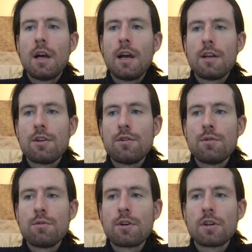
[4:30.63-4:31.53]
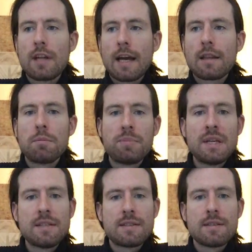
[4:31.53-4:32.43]
and you collect the
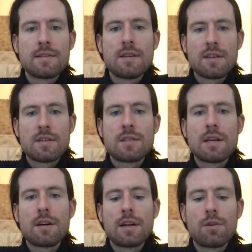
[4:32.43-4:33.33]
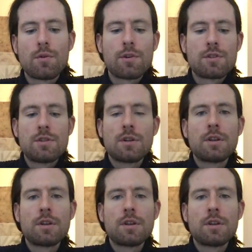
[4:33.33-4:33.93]
pieces necessary in order to